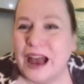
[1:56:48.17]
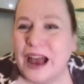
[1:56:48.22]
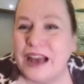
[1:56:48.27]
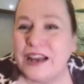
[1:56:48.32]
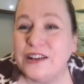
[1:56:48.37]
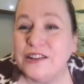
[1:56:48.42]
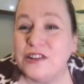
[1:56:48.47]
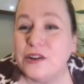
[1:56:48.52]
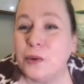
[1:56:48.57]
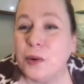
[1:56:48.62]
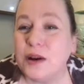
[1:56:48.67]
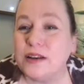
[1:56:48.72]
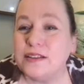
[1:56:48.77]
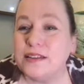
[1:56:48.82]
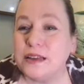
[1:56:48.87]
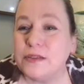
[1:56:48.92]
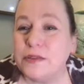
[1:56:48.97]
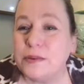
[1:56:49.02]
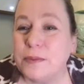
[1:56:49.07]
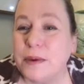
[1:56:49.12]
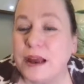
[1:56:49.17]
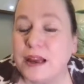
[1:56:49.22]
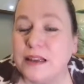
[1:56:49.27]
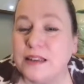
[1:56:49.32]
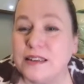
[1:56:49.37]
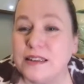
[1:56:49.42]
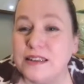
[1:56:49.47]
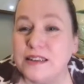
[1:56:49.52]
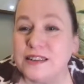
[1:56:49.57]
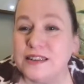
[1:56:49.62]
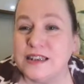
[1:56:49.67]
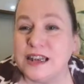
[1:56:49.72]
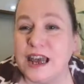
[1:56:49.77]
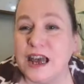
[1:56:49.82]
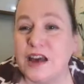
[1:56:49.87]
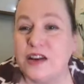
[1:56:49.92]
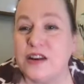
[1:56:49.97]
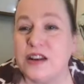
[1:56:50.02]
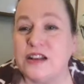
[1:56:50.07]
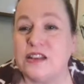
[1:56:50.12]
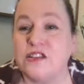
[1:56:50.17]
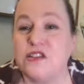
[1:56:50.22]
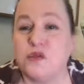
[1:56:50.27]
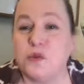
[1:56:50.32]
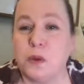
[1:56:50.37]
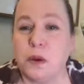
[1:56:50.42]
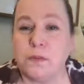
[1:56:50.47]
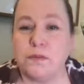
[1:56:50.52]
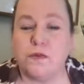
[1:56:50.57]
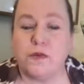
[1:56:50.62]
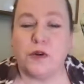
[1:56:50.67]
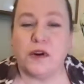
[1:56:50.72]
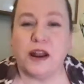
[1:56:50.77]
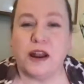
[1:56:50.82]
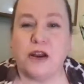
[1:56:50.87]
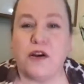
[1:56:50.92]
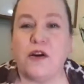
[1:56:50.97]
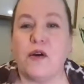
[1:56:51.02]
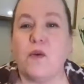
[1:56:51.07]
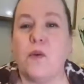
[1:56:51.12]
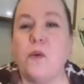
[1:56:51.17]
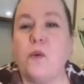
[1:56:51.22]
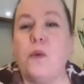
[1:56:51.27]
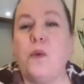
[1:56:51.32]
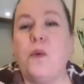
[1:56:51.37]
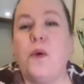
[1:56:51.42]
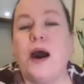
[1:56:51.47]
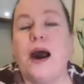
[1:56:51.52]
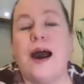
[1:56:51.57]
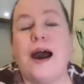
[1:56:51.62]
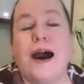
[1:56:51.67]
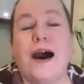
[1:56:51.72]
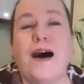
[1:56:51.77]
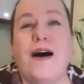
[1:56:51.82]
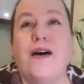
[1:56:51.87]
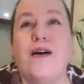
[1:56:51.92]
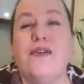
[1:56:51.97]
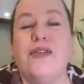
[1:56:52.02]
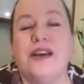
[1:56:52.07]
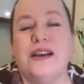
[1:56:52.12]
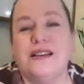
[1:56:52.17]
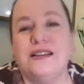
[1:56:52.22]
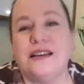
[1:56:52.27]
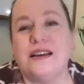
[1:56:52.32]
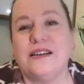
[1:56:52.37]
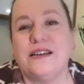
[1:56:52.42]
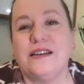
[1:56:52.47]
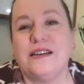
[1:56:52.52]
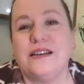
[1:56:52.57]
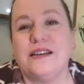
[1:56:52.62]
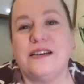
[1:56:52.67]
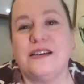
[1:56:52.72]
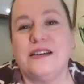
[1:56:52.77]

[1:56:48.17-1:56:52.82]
I used to walk 7 miles into town and swim for an hour. Wow, that sounds...